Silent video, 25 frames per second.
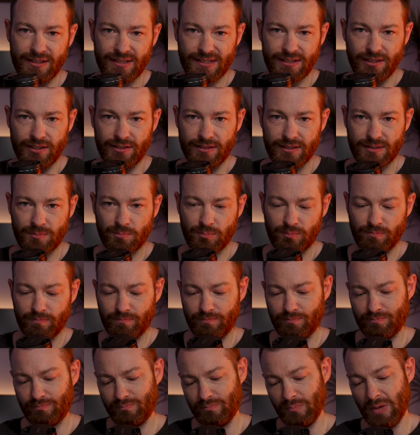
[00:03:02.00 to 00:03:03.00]
distance,
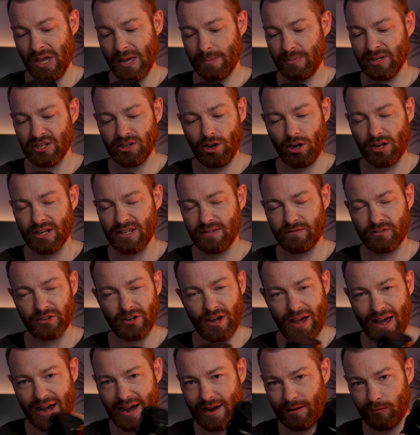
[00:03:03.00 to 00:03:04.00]
maybe not even
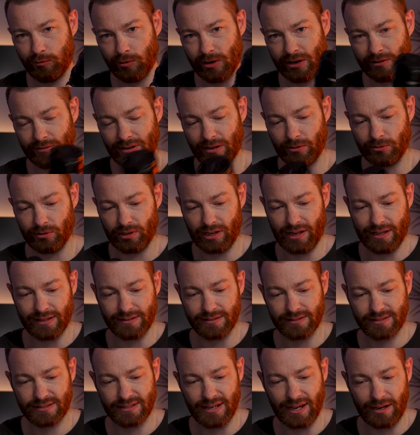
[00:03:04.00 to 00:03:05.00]
halfway around the
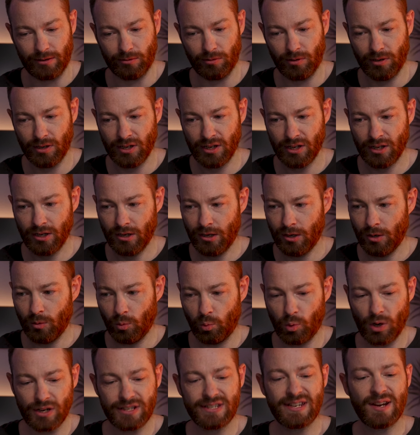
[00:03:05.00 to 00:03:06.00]
lens. Now,
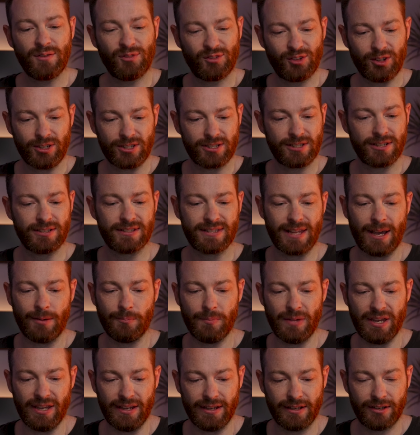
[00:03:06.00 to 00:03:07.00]
what difference does that
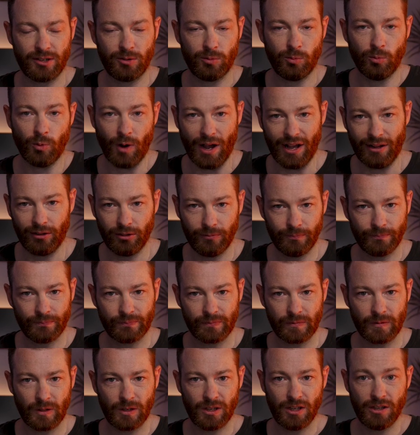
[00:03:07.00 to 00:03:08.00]
make? Well,
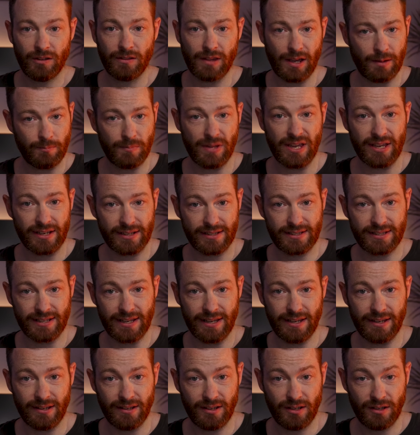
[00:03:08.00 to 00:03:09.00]
that makes
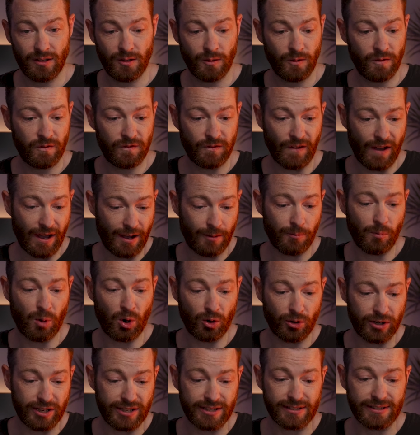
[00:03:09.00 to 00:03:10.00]
it far
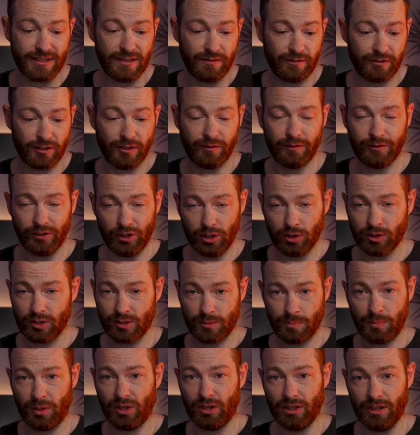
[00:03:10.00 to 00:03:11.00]
more easy for a
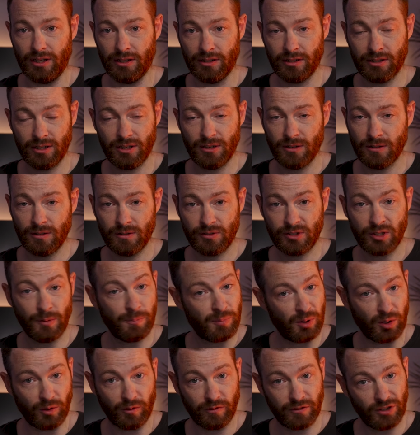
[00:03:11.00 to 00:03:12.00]
focus puller to
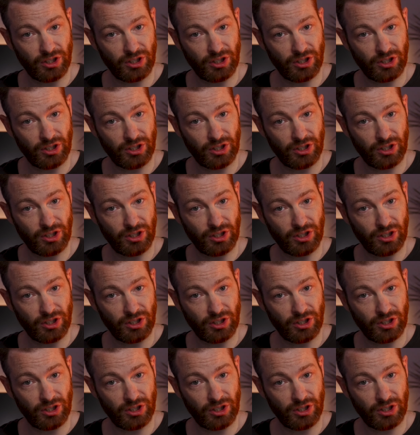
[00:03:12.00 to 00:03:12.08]
pull